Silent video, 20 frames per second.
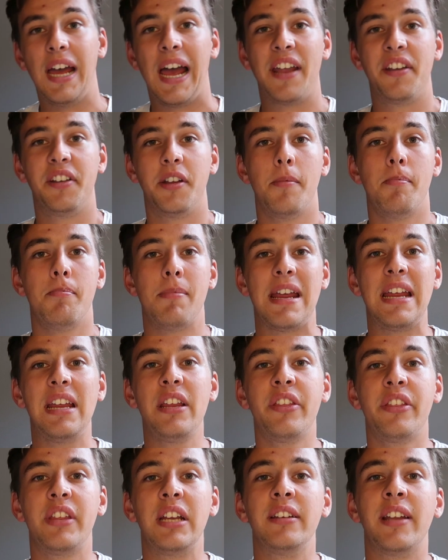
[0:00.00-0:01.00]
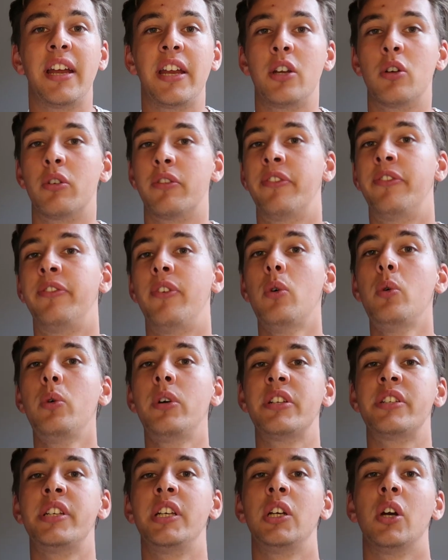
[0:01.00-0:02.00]
And the main thing that you're
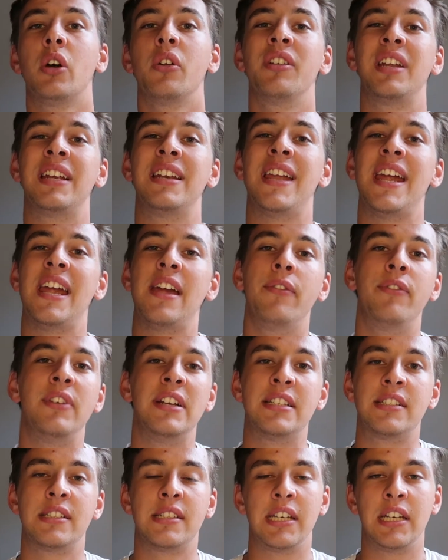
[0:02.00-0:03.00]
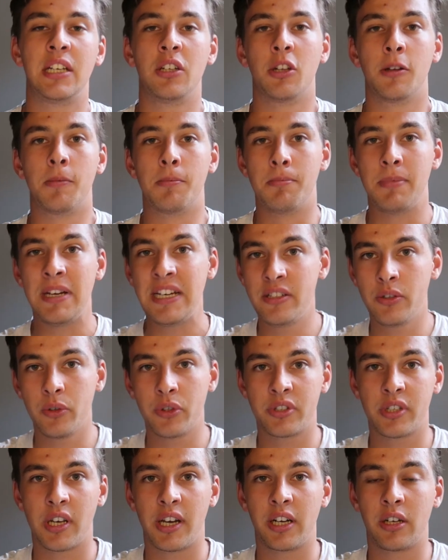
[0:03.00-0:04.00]
focusing on in every single
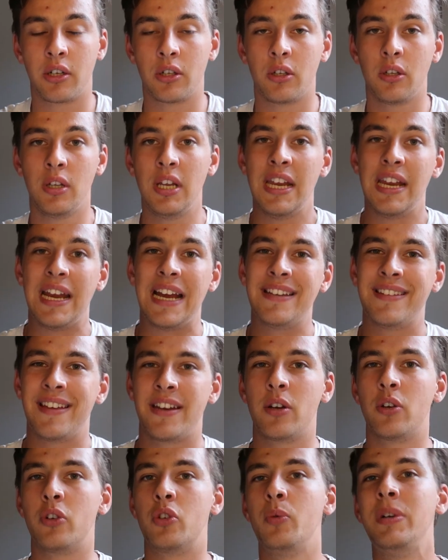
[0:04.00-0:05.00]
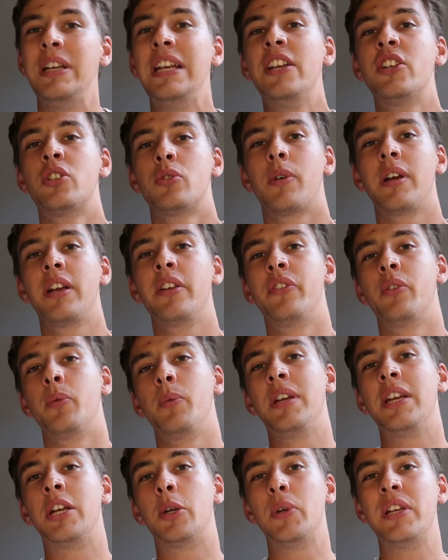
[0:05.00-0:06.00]
mesocycle is that you're really trying to
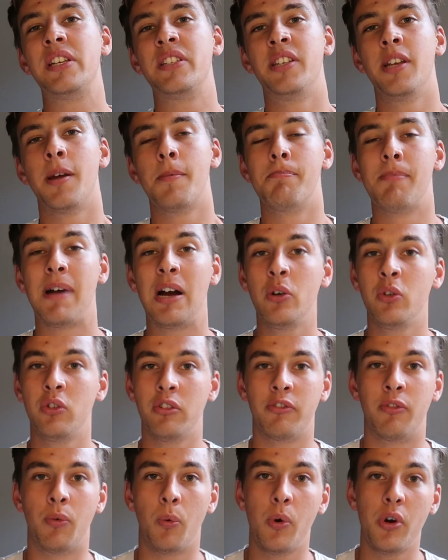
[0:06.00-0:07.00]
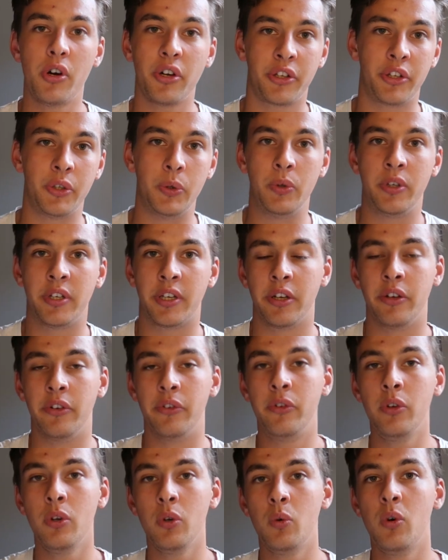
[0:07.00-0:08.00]
increase the amount of work you
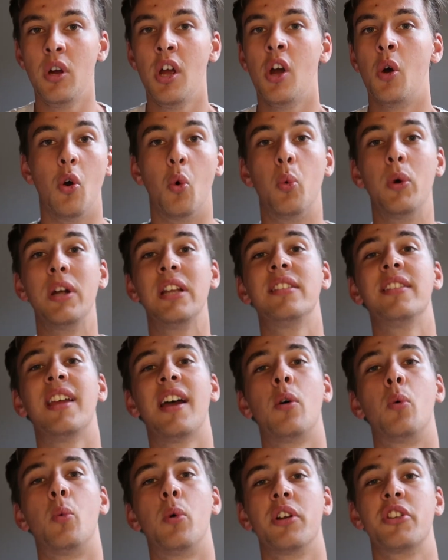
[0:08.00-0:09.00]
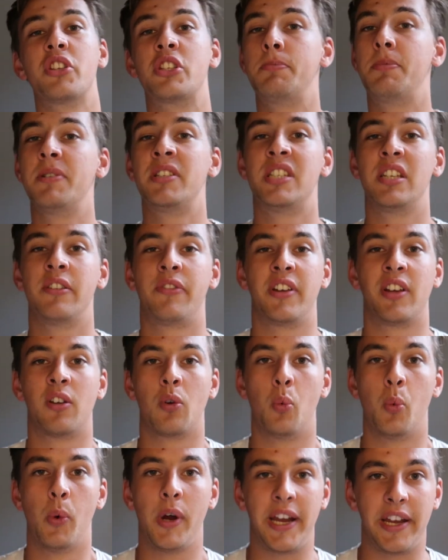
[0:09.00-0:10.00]
can do with that one specific
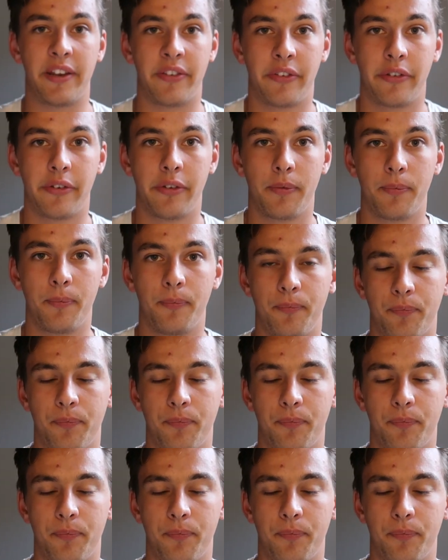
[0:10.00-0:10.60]
weight.